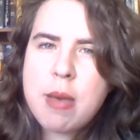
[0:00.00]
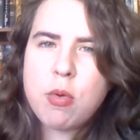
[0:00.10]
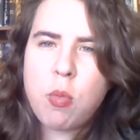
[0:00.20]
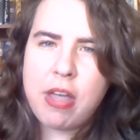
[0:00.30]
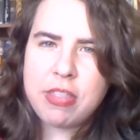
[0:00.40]

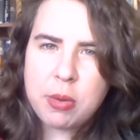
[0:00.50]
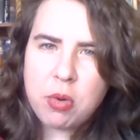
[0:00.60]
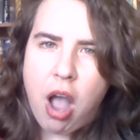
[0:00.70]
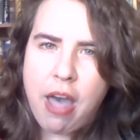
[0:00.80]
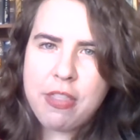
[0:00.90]
but while they
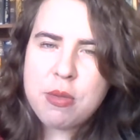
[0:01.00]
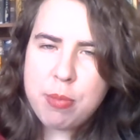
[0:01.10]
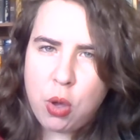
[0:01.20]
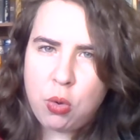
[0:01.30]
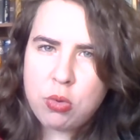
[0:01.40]
were on the
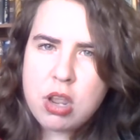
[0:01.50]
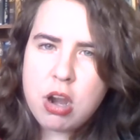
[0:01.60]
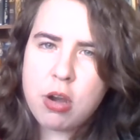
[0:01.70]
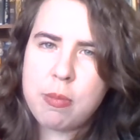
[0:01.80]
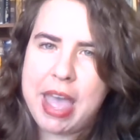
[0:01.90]
boat,
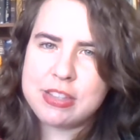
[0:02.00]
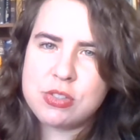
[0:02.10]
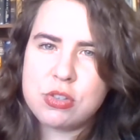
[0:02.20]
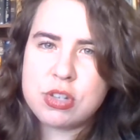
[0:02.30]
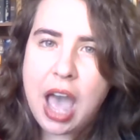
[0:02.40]
her
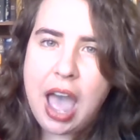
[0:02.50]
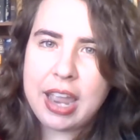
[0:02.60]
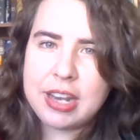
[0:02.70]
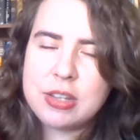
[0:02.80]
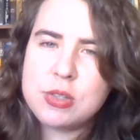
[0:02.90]
master
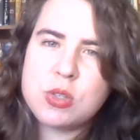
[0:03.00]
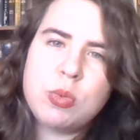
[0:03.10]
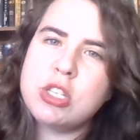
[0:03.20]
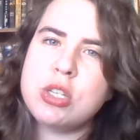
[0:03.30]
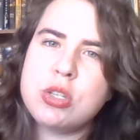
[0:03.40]
died. So
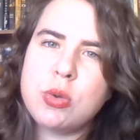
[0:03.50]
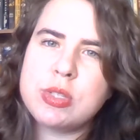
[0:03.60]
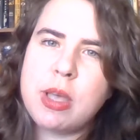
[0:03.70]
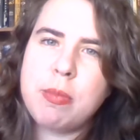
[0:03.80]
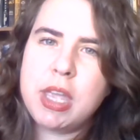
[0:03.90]
when she
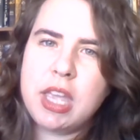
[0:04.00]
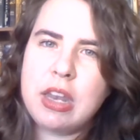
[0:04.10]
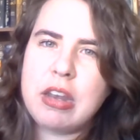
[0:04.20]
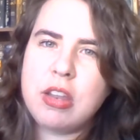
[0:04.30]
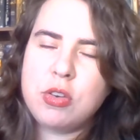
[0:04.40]
shows up
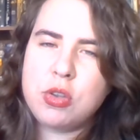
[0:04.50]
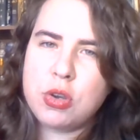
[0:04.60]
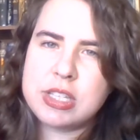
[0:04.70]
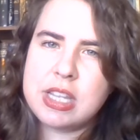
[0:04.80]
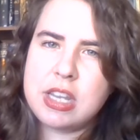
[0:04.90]
in New
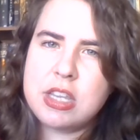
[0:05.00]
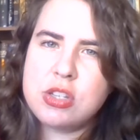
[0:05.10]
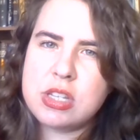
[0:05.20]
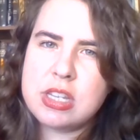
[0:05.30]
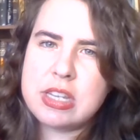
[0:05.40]
York City,
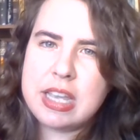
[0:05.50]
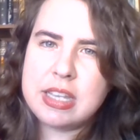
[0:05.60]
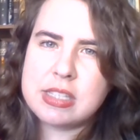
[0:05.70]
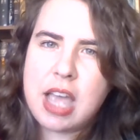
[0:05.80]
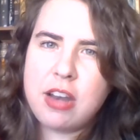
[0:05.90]
she
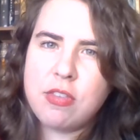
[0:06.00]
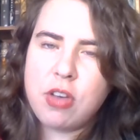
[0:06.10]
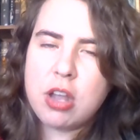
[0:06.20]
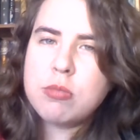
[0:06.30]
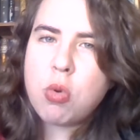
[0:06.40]
is kind of
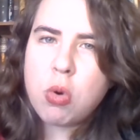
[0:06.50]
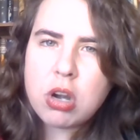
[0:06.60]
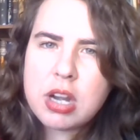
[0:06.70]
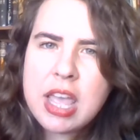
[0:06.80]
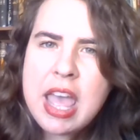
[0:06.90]

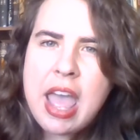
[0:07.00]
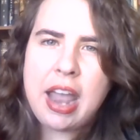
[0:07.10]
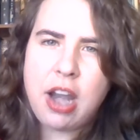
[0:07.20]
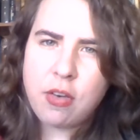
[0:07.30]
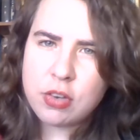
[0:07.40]
unmoored
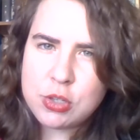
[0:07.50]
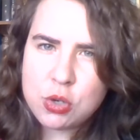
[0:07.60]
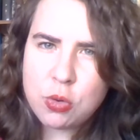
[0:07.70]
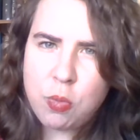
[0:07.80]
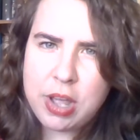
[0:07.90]
and not really
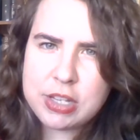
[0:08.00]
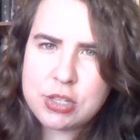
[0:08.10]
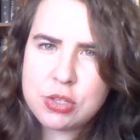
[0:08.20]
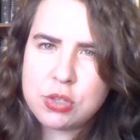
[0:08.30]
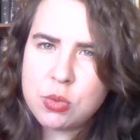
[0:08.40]
sure what
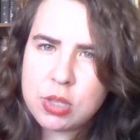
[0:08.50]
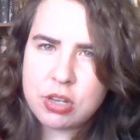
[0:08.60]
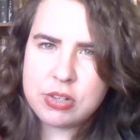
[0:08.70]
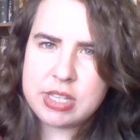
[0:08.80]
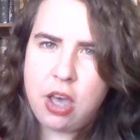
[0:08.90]
to do with
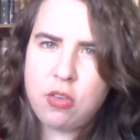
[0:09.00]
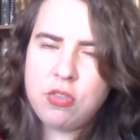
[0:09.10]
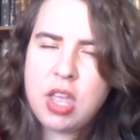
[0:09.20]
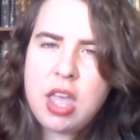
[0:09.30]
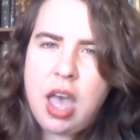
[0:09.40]

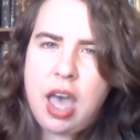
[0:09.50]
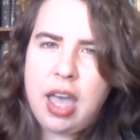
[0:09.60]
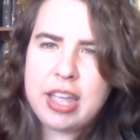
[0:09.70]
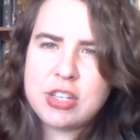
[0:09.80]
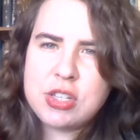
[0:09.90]
herself,
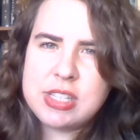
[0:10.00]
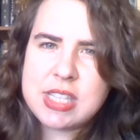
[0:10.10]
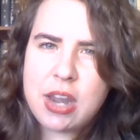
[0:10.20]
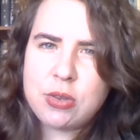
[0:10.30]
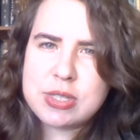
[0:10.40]
and she
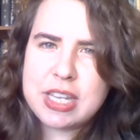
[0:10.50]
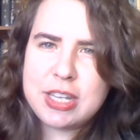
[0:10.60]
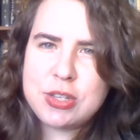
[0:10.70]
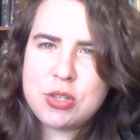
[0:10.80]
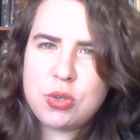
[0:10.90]
settles
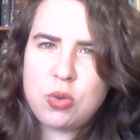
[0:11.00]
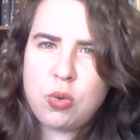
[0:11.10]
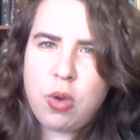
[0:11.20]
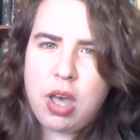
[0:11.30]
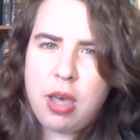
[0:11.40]

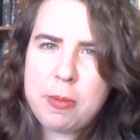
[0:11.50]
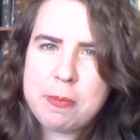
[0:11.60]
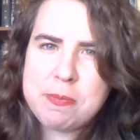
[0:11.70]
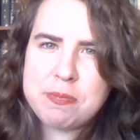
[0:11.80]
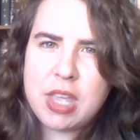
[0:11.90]
into
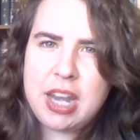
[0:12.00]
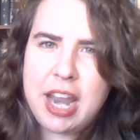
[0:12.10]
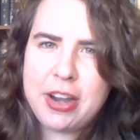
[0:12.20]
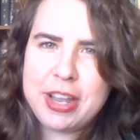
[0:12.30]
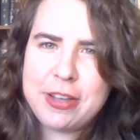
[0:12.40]
an
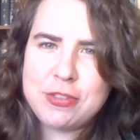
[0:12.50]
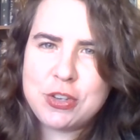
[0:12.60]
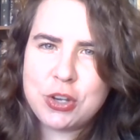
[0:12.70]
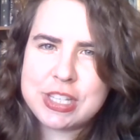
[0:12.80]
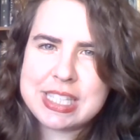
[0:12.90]
area of
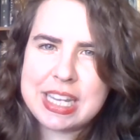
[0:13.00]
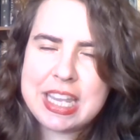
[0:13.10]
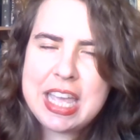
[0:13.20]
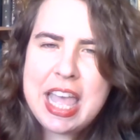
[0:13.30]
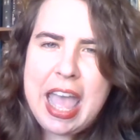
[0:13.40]
New York
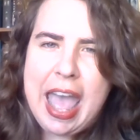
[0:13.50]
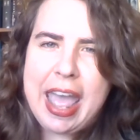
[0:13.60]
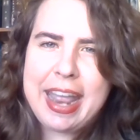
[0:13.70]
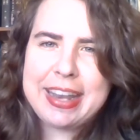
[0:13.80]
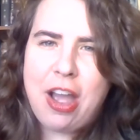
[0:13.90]
City.
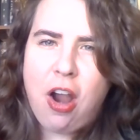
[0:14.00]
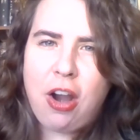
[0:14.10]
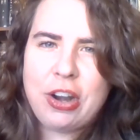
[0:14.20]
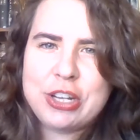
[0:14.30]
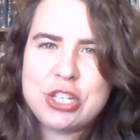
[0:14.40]
And
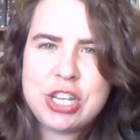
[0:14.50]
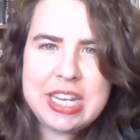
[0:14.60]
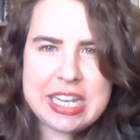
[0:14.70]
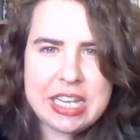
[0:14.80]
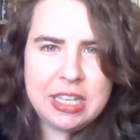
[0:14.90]
our
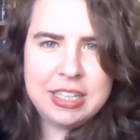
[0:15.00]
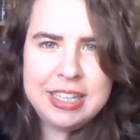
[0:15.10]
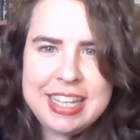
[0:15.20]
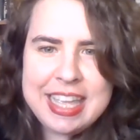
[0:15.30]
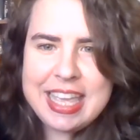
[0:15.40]
Jinni
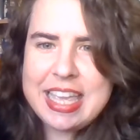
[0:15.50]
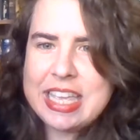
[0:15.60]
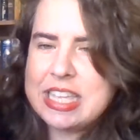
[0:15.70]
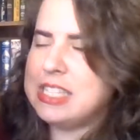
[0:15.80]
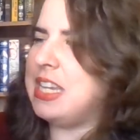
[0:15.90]

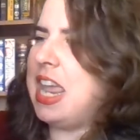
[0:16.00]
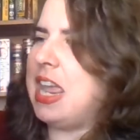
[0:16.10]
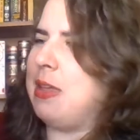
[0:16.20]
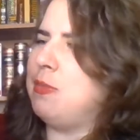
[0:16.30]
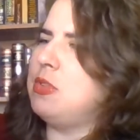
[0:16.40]
is
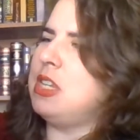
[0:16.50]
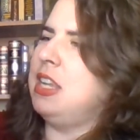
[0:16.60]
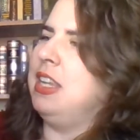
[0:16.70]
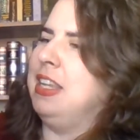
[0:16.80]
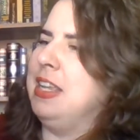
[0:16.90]
named
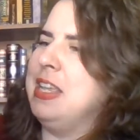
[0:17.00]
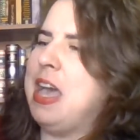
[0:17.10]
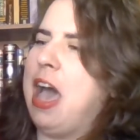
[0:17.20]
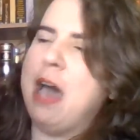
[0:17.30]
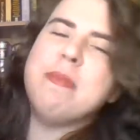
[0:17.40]

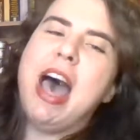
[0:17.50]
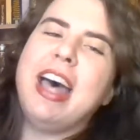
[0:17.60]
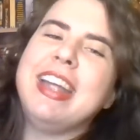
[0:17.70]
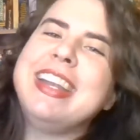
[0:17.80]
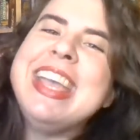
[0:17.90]

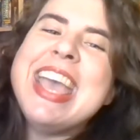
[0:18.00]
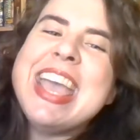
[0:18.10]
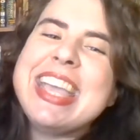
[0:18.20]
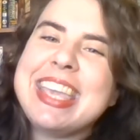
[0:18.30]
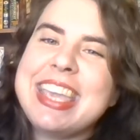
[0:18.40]
Ahmad.
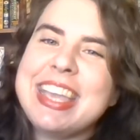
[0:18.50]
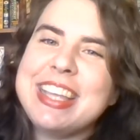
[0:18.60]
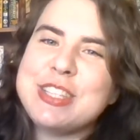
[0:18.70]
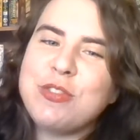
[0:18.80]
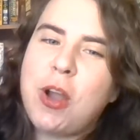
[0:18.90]
He
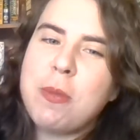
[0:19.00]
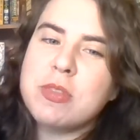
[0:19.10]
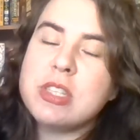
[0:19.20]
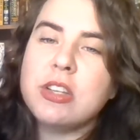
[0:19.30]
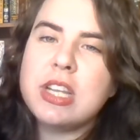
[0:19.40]
is from
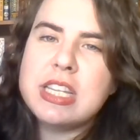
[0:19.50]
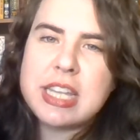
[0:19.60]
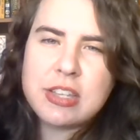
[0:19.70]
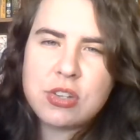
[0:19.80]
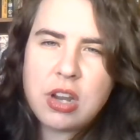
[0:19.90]
the Syrian
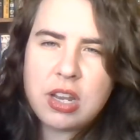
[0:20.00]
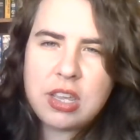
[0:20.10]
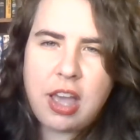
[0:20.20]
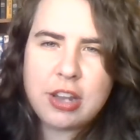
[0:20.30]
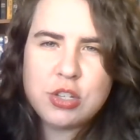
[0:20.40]
desert, and
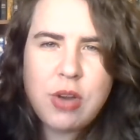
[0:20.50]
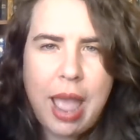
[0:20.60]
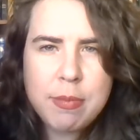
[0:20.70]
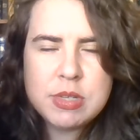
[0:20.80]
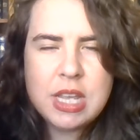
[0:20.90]
he got
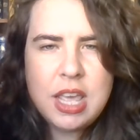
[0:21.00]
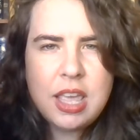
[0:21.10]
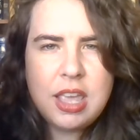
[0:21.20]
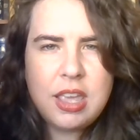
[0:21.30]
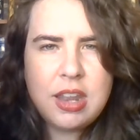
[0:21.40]
trapped
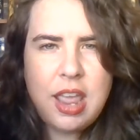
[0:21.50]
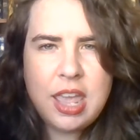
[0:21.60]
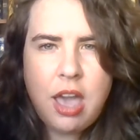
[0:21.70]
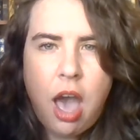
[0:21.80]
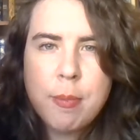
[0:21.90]
in
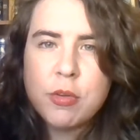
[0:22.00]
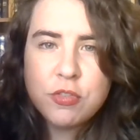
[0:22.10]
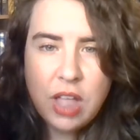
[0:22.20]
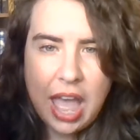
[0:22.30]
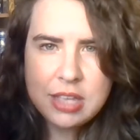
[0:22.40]
a copper
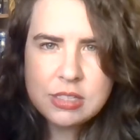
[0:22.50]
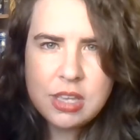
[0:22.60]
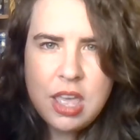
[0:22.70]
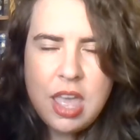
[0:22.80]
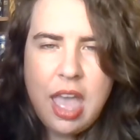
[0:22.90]

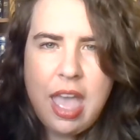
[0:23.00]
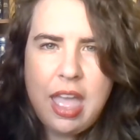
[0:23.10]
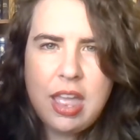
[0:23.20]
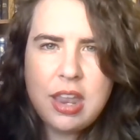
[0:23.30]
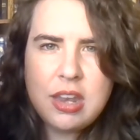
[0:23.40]
flask.
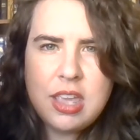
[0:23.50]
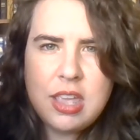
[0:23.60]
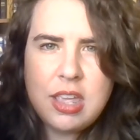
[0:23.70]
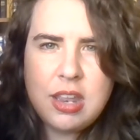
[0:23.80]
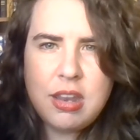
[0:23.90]
And
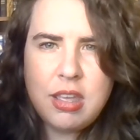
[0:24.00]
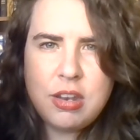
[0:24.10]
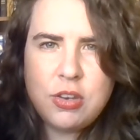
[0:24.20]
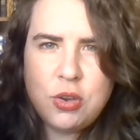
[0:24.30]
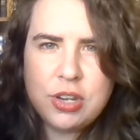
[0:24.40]
in
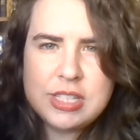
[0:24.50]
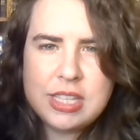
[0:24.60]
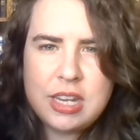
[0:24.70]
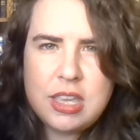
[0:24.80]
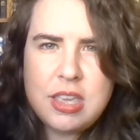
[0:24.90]
New York
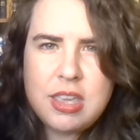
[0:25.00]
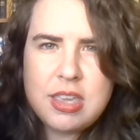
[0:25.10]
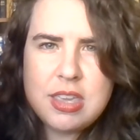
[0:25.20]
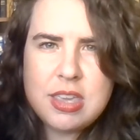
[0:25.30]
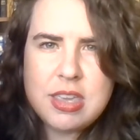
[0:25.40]
City,
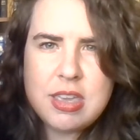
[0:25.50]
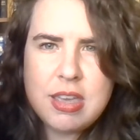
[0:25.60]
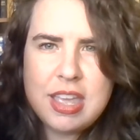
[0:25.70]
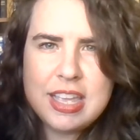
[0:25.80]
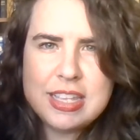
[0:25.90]

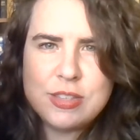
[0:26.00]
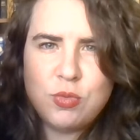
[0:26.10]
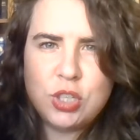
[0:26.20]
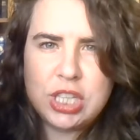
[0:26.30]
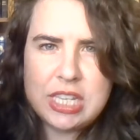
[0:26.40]
he is
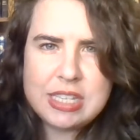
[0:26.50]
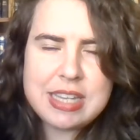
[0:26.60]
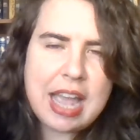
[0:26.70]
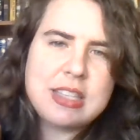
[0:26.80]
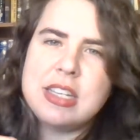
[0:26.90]

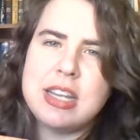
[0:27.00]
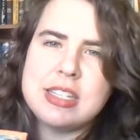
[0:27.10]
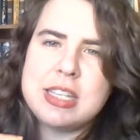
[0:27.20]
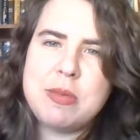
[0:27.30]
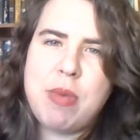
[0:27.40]
released
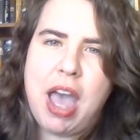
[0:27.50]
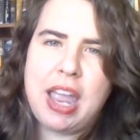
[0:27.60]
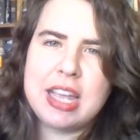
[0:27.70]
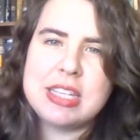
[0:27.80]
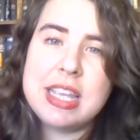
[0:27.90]
accidentally
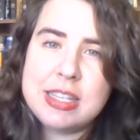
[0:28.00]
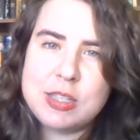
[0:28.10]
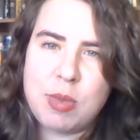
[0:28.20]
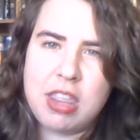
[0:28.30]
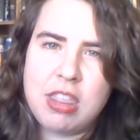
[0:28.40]
by a
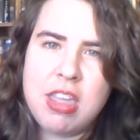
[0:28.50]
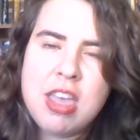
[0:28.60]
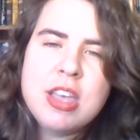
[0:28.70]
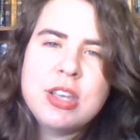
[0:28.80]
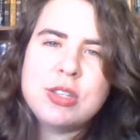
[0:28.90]
tinsmith.
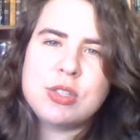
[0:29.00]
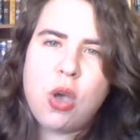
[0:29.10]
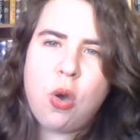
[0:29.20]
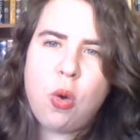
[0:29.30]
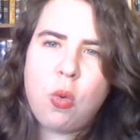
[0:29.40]

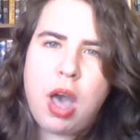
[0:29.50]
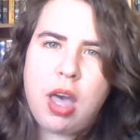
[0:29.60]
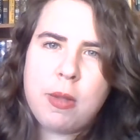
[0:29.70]
So